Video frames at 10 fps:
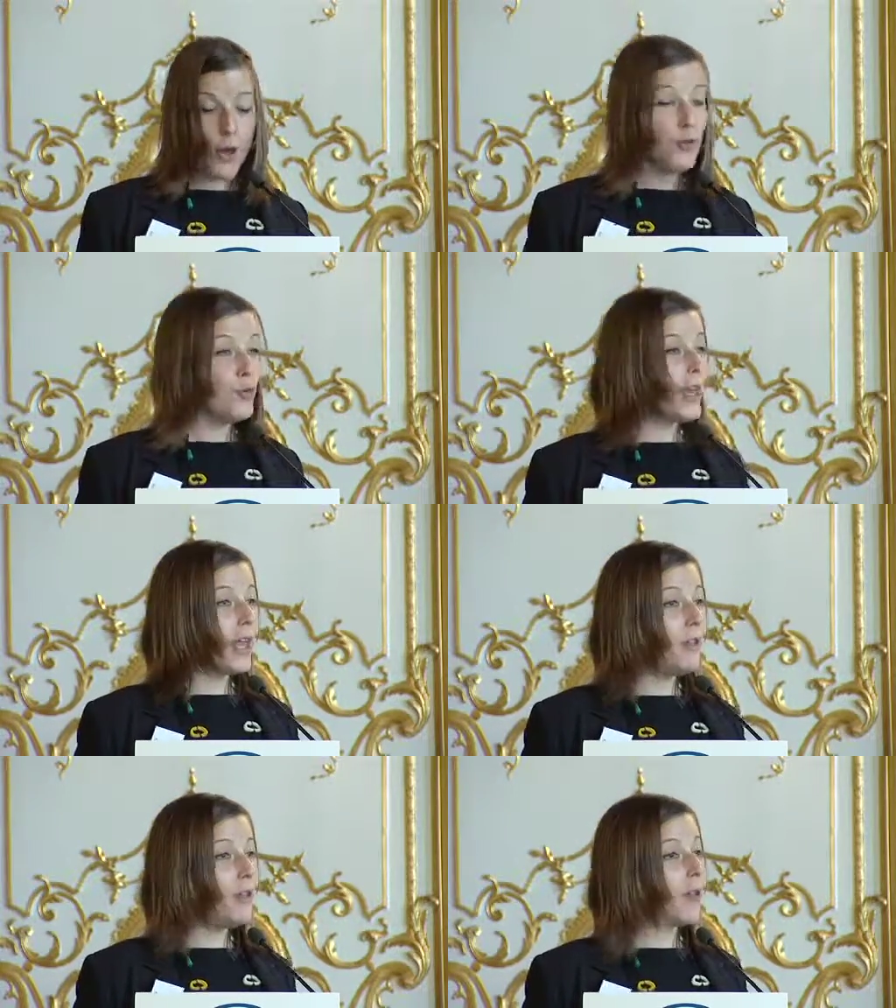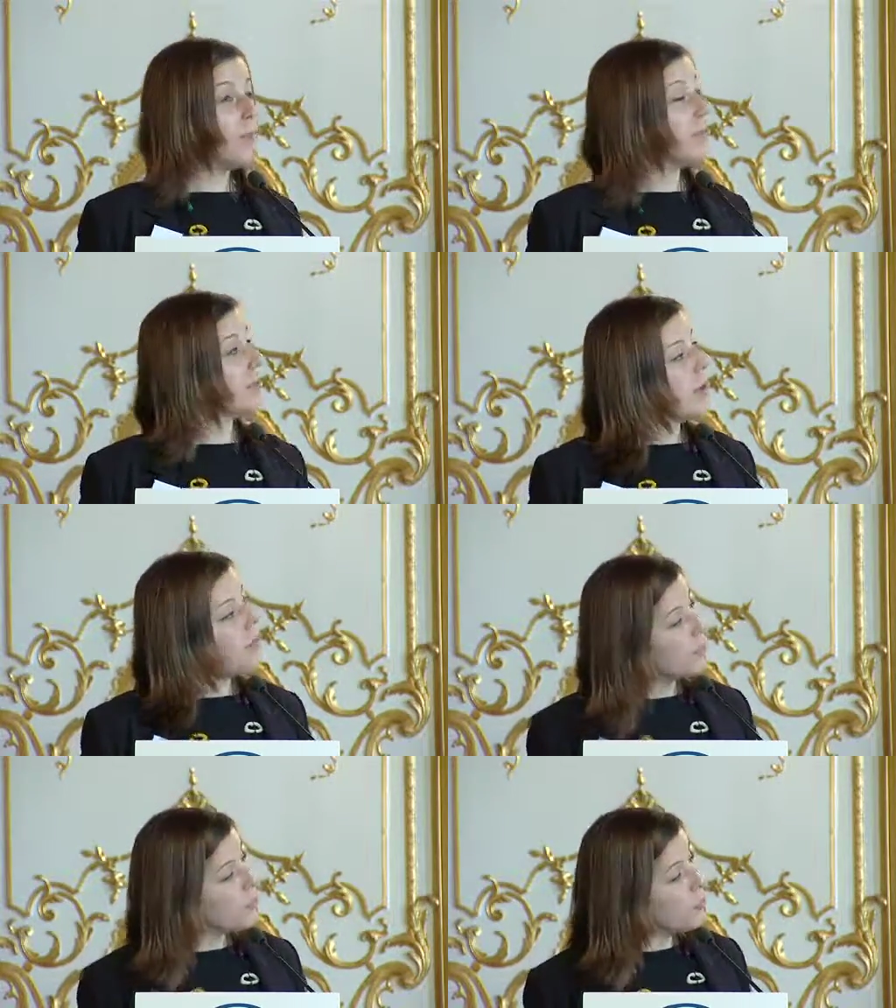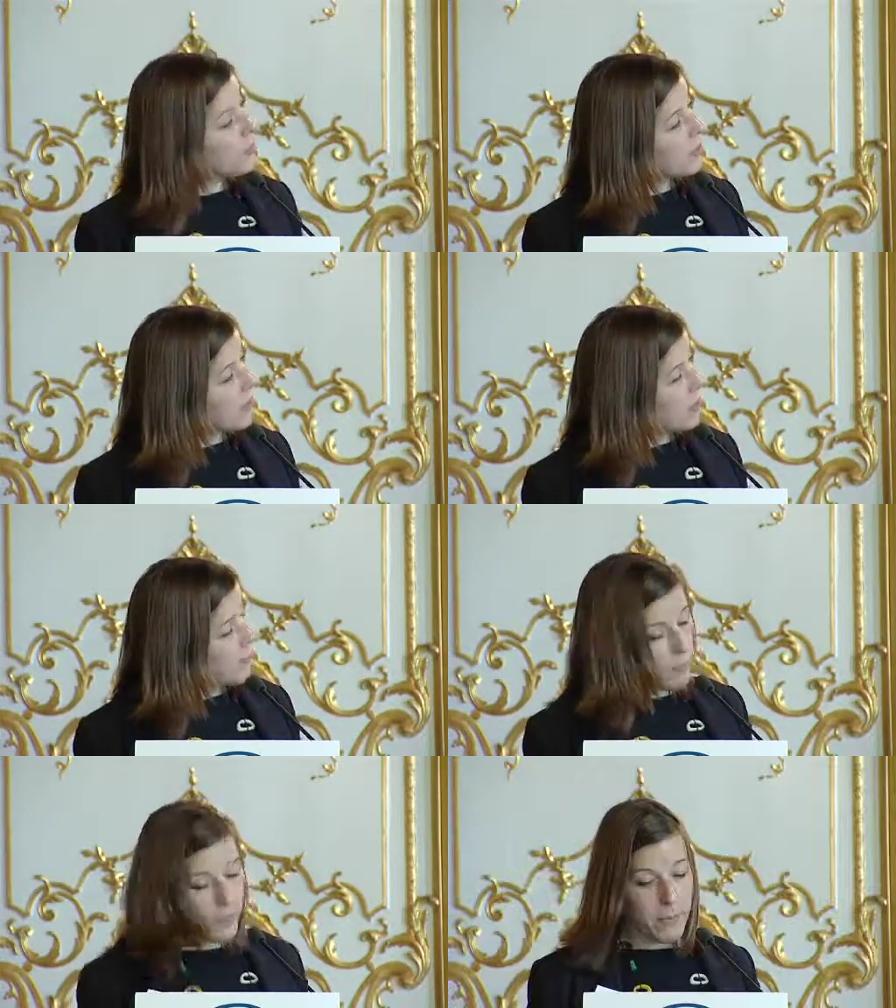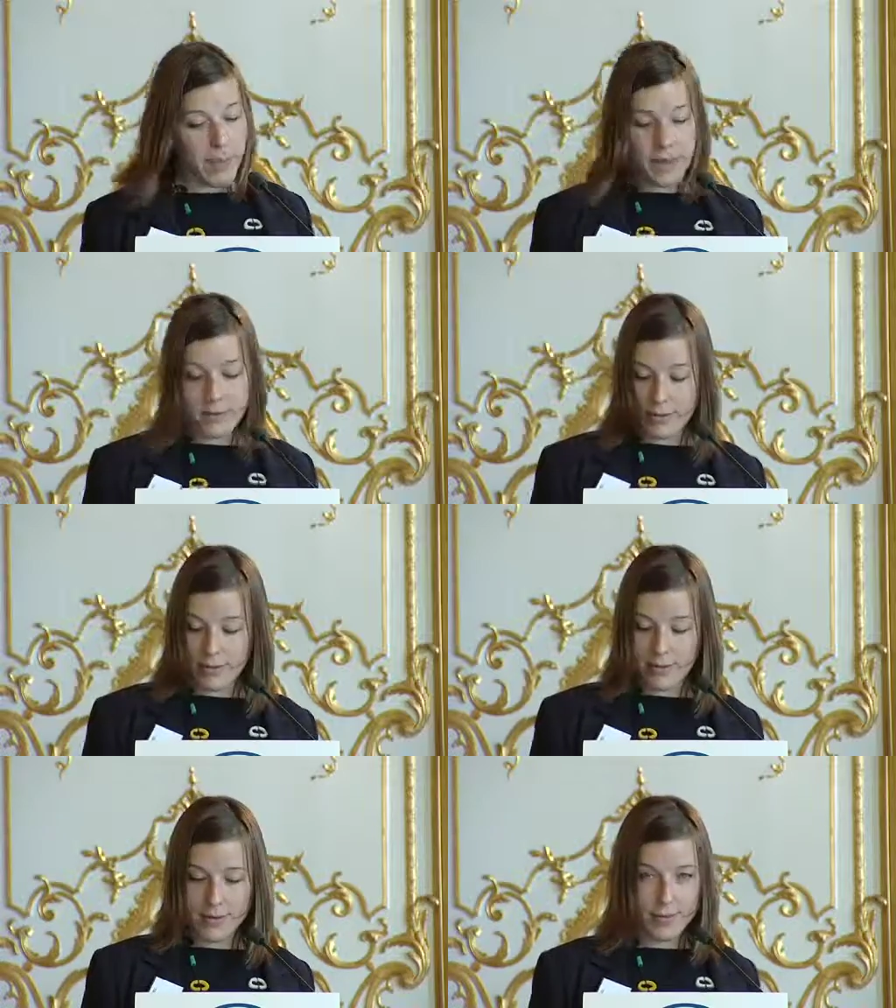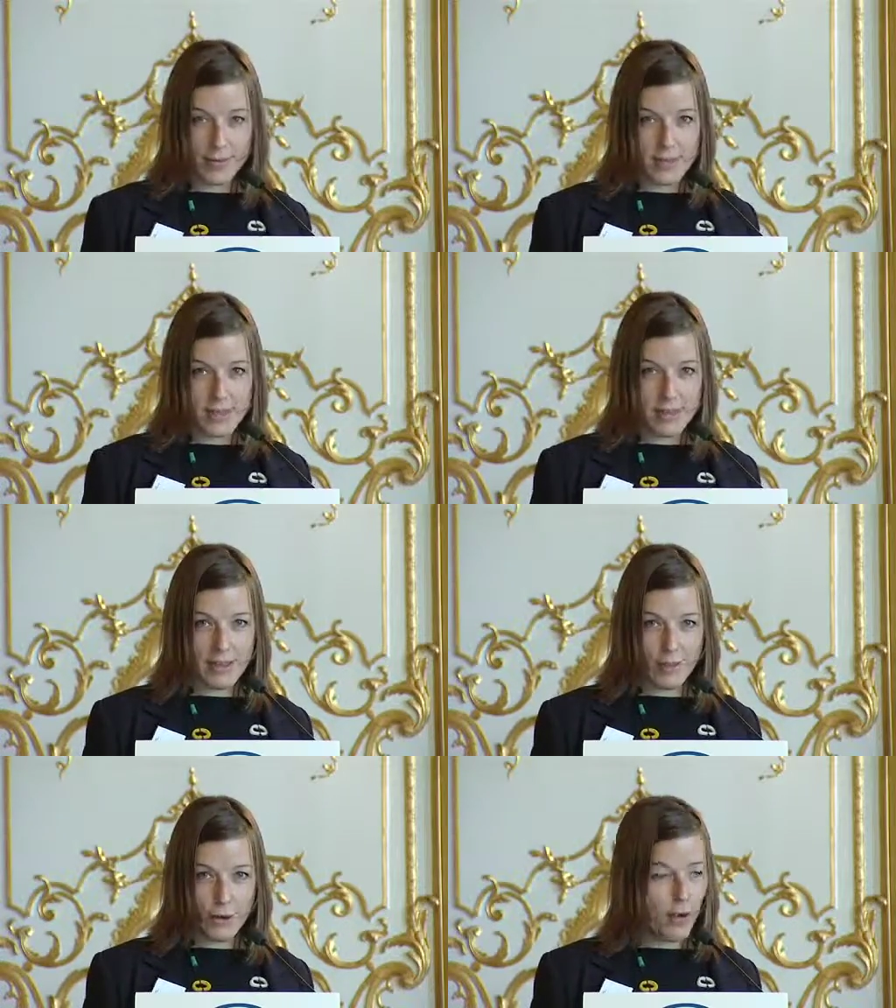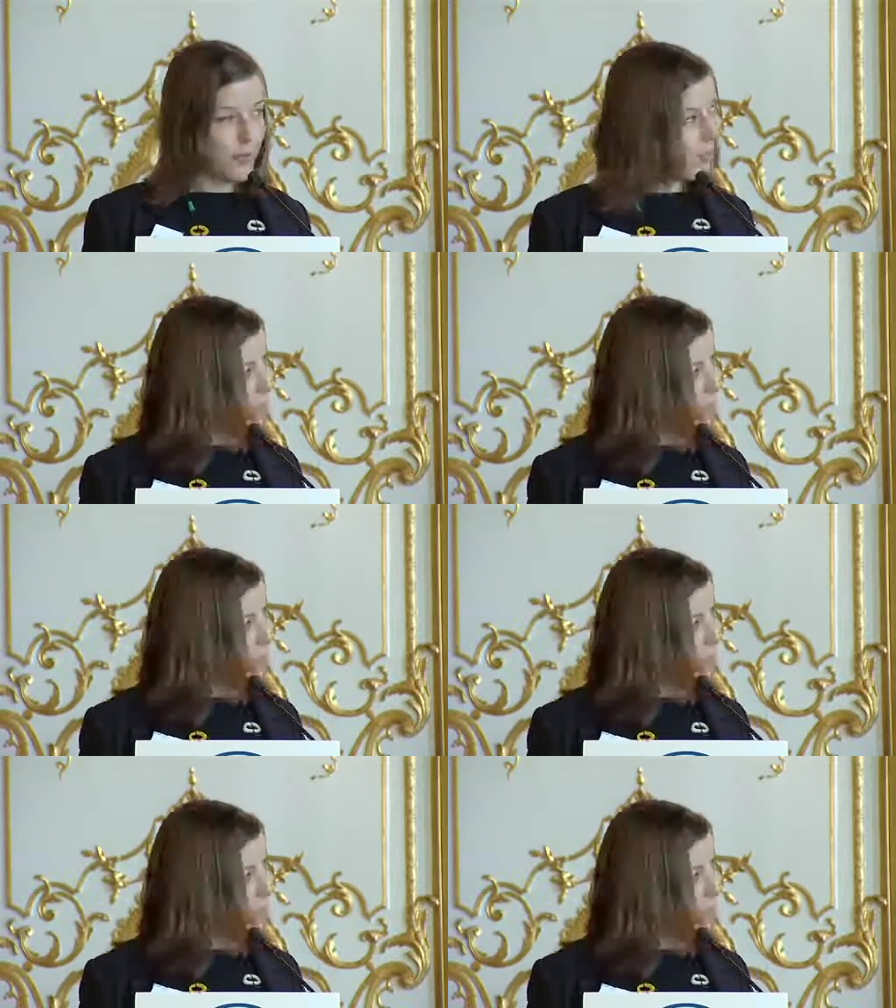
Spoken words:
You can look about good things from the past. We see that a lot.